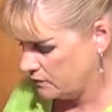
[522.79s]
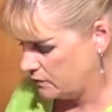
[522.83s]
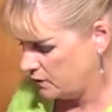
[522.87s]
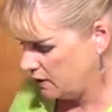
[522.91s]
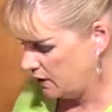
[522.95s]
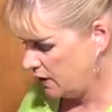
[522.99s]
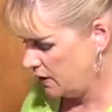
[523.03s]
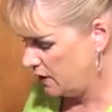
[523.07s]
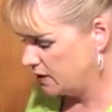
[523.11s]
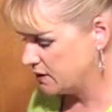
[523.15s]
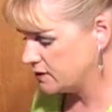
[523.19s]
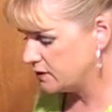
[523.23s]

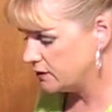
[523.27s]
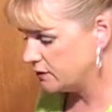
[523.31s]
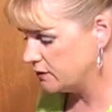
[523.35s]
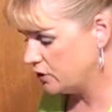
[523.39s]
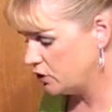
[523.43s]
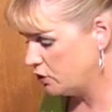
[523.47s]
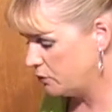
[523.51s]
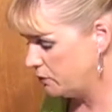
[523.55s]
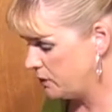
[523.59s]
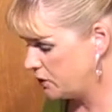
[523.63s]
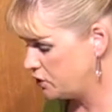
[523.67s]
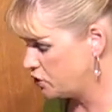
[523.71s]
It is a
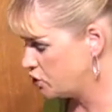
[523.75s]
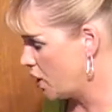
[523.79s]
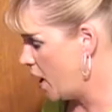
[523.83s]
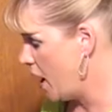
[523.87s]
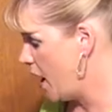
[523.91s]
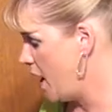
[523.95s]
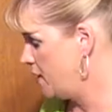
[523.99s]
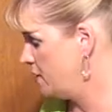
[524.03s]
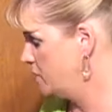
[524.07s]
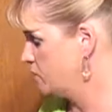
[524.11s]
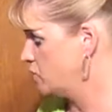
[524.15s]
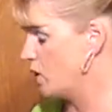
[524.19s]
little bit
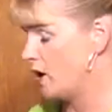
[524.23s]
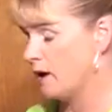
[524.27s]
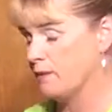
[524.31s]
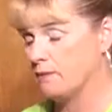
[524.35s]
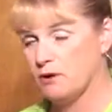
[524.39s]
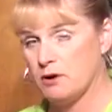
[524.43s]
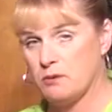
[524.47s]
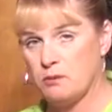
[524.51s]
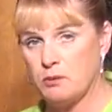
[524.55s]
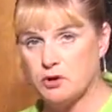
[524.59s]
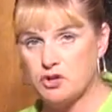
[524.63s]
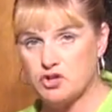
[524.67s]
dry, so I'm
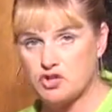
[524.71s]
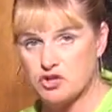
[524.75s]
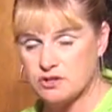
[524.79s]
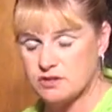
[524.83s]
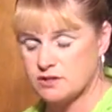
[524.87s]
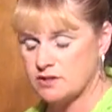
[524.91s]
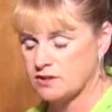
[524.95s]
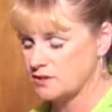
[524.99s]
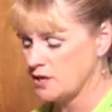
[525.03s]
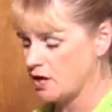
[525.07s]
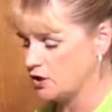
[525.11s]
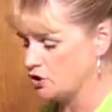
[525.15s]
going to put
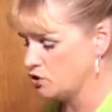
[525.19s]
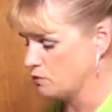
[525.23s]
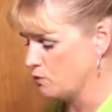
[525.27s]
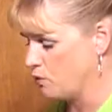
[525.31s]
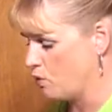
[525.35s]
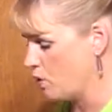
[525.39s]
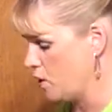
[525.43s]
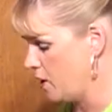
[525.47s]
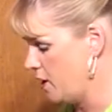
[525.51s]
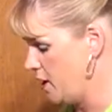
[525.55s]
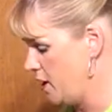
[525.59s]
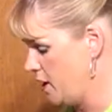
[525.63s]
just a touch
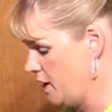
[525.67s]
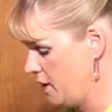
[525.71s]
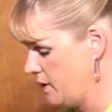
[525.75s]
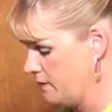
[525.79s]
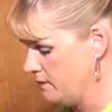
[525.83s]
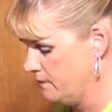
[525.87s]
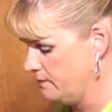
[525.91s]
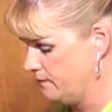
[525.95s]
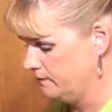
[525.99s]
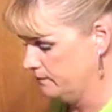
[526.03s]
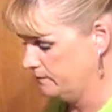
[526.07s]
more in here.